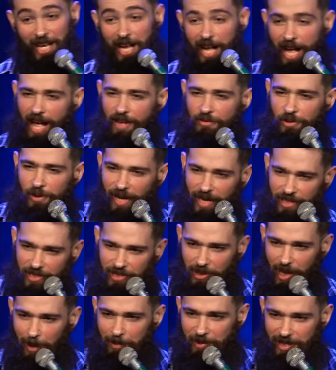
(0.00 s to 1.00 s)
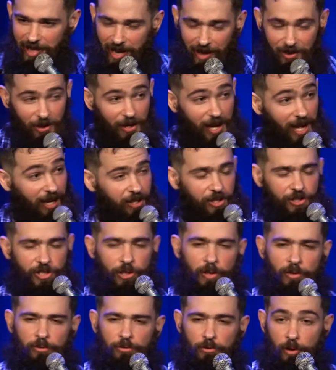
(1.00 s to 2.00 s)
Have you guys slept together yet? Because
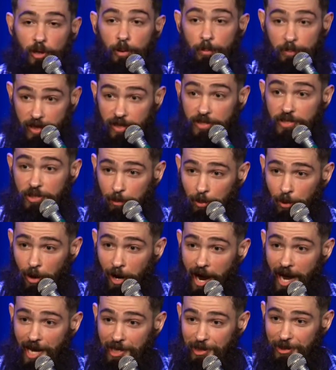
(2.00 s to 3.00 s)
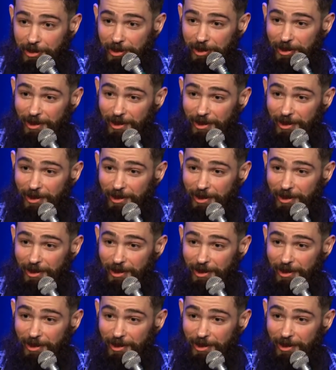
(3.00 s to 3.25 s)
you're in for a big surprise.